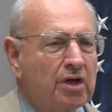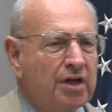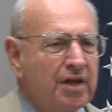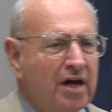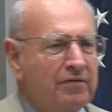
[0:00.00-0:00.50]

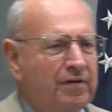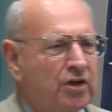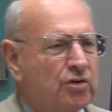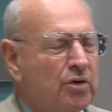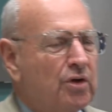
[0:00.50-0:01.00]

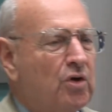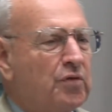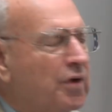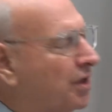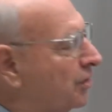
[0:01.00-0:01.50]
Gaddafi turn
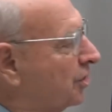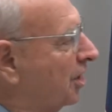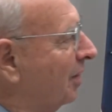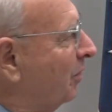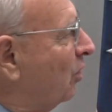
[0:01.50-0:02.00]
over his
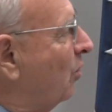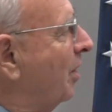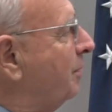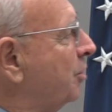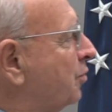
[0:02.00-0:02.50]
chemical
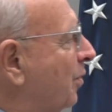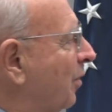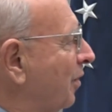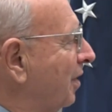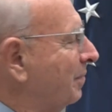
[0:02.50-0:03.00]
weapons
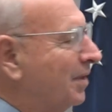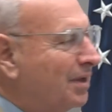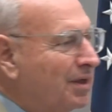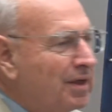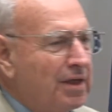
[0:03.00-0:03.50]
program,
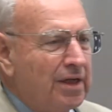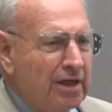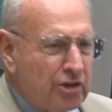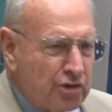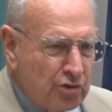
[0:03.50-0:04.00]

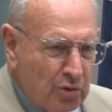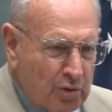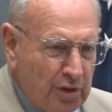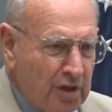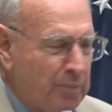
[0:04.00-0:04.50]
his
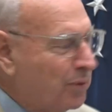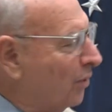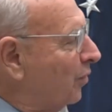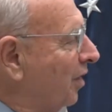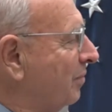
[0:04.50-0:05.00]
nuclear
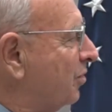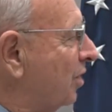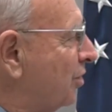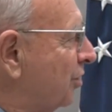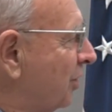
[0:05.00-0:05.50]
program,
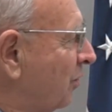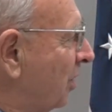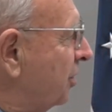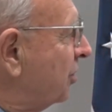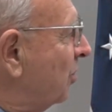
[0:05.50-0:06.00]
such as it
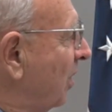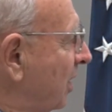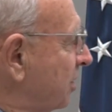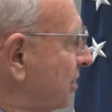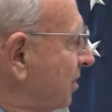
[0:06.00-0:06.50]
was to
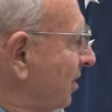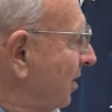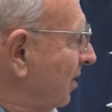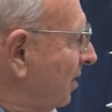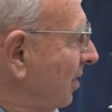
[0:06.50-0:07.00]
us,
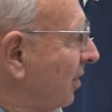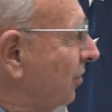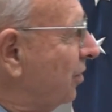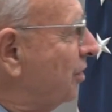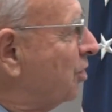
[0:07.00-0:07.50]

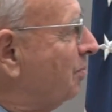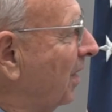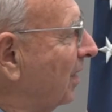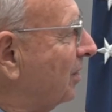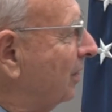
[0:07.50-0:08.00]
to
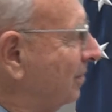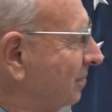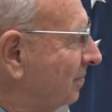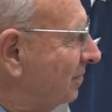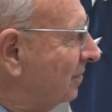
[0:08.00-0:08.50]
dismantle
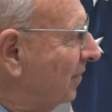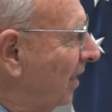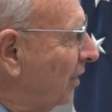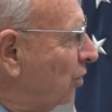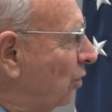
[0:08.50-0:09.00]

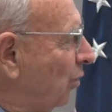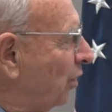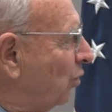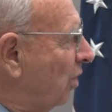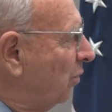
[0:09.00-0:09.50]
and do
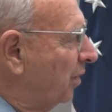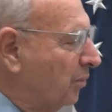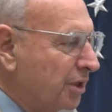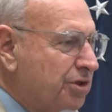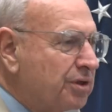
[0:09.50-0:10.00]
with what we
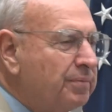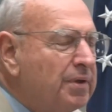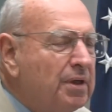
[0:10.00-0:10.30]
wished.